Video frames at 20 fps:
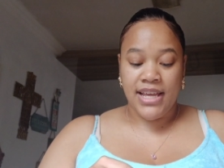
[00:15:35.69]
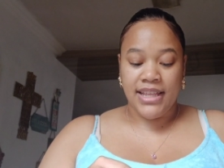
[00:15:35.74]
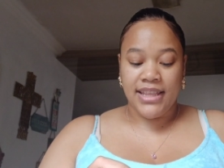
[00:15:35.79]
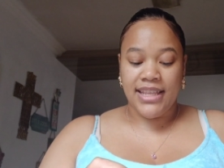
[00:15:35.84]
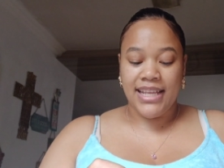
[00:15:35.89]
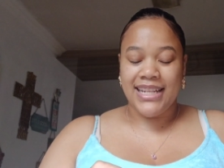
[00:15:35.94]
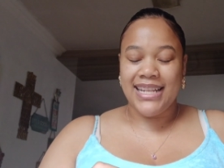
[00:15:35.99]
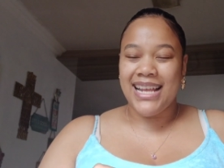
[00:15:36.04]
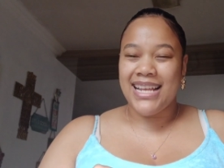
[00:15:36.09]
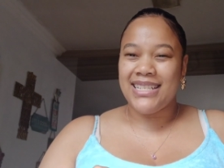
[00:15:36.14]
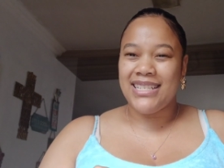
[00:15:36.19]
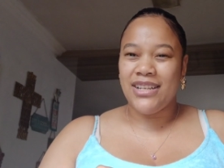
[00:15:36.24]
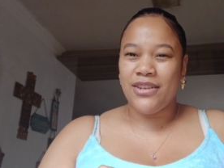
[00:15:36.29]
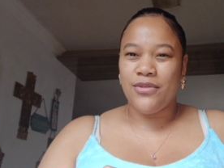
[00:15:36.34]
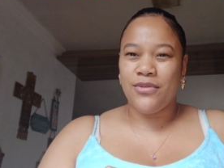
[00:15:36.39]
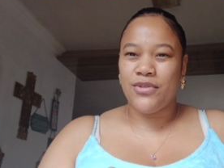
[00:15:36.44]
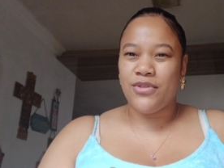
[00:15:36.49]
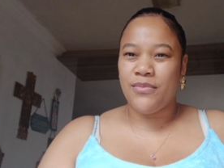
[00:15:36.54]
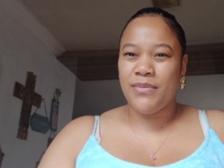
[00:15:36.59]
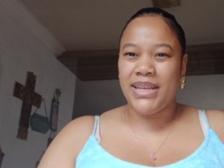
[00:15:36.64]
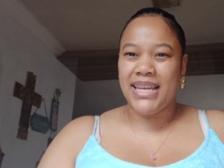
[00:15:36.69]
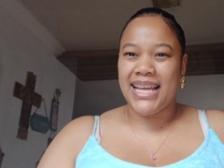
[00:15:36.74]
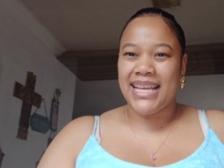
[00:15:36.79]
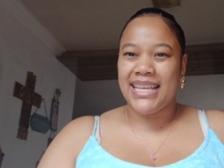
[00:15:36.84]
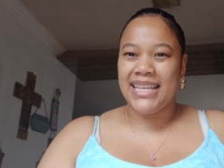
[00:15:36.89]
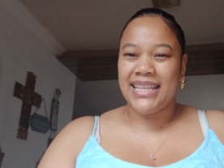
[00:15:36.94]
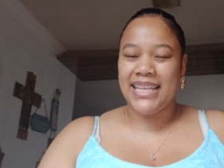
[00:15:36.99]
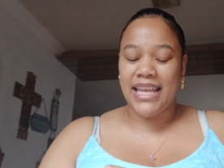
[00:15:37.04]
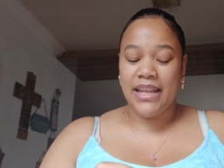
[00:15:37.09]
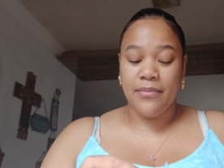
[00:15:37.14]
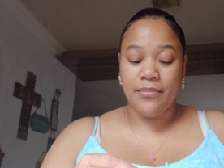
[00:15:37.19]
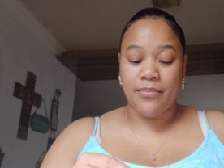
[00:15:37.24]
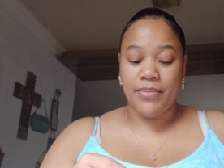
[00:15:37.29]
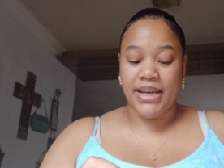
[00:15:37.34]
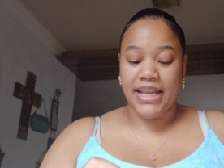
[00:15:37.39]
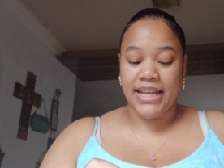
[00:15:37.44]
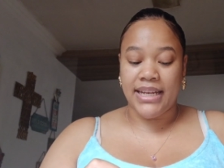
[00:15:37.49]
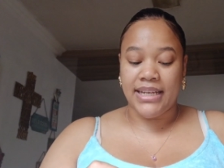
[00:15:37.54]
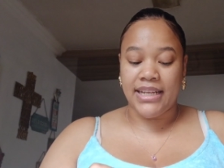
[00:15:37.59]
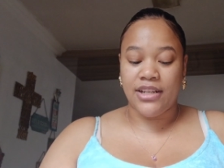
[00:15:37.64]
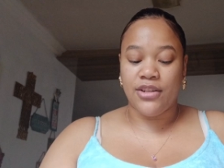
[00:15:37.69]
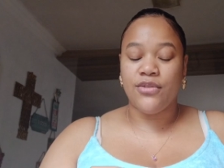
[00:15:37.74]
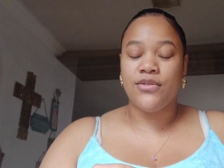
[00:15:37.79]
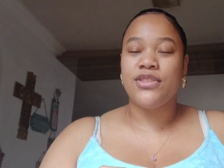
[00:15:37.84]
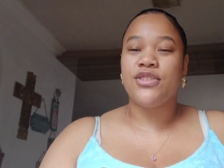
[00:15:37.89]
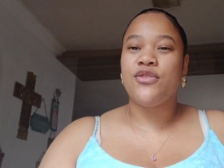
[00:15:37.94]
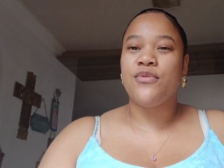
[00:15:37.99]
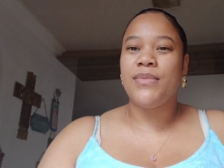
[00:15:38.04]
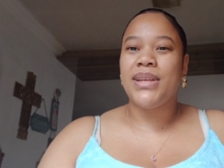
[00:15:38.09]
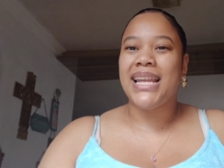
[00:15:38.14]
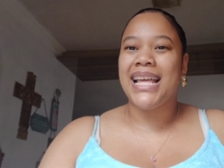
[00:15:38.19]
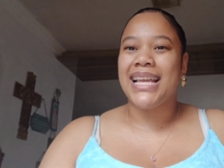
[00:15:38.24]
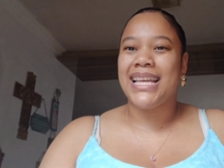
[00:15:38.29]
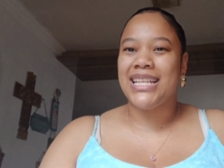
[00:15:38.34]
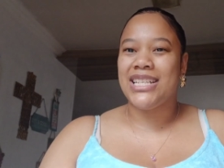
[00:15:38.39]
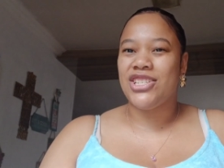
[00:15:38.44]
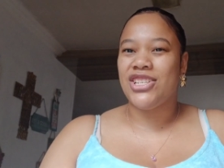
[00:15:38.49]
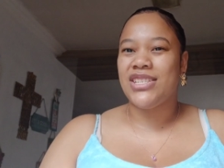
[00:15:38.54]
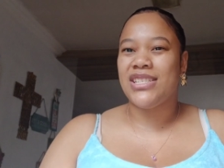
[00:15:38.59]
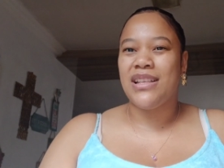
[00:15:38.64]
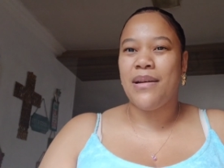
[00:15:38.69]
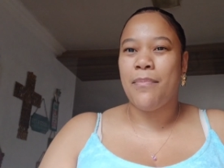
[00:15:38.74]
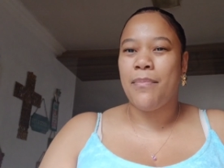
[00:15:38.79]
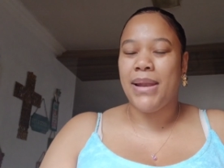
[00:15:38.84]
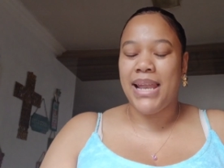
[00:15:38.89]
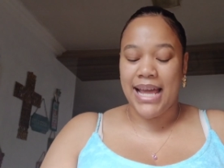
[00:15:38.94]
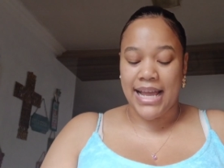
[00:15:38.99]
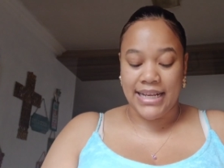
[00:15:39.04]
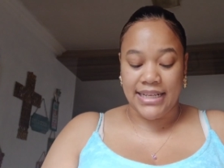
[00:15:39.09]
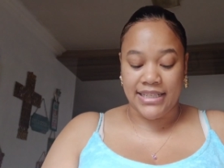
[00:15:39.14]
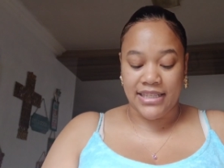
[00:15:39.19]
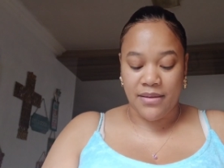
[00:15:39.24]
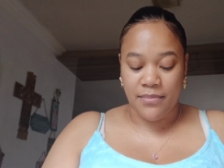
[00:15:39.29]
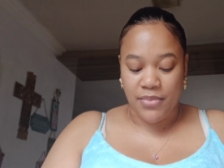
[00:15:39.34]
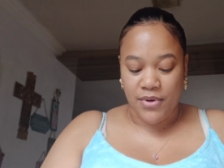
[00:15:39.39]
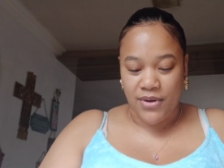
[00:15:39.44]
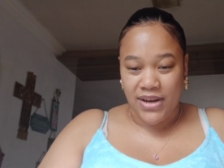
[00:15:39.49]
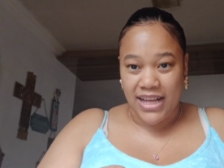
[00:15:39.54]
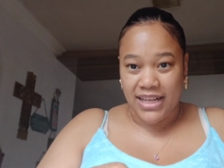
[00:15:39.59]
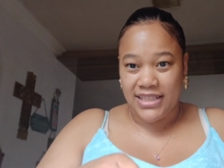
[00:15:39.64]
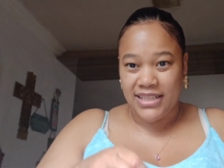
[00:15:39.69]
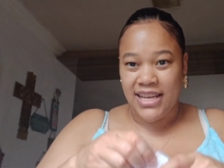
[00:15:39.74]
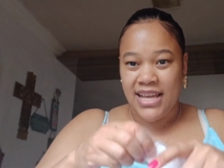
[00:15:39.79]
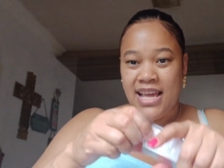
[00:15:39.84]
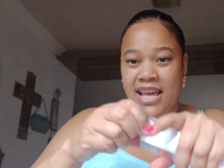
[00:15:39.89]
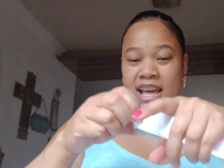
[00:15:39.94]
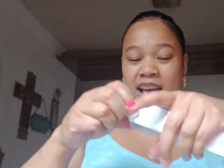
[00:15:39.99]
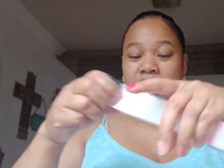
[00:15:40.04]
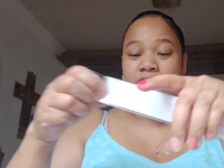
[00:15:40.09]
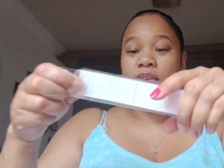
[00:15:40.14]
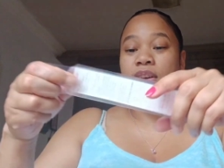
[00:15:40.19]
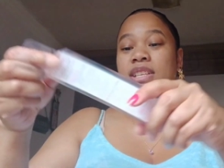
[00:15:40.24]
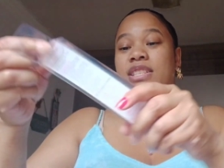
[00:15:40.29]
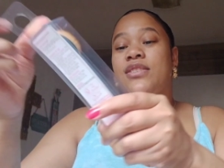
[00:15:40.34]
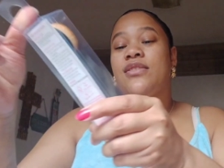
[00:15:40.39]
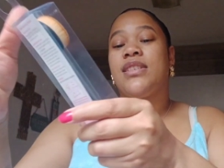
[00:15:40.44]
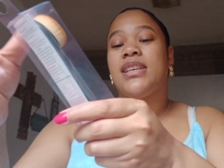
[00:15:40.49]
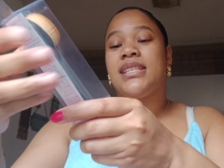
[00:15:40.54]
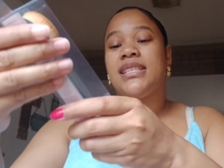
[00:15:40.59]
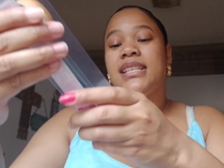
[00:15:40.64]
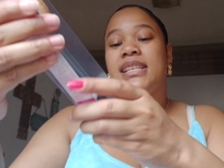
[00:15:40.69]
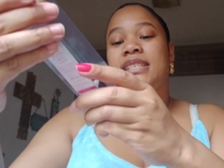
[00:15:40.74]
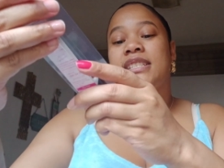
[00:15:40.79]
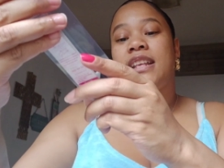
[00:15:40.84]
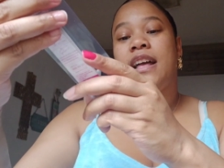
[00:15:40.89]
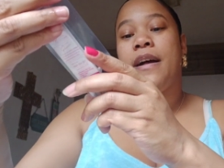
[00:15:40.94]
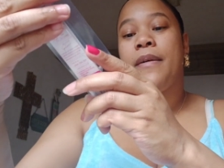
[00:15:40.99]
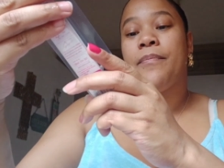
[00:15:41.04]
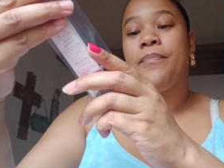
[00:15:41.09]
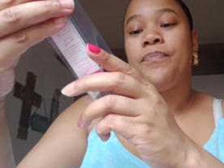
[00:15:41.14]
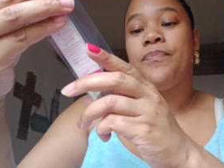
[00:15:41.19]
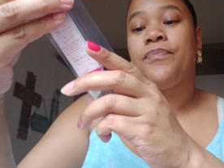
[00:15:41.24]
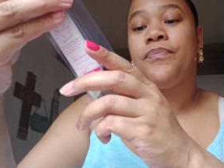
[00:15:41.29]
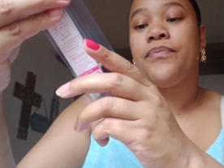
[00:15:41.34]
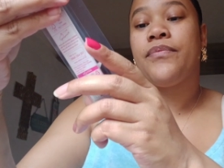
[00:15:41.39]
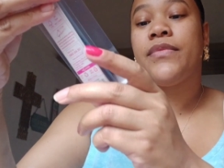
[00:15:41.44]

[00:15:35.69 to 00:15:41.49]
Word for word: that doesn't look to me like it can blend it looks to me like it just applies the product okay so this is um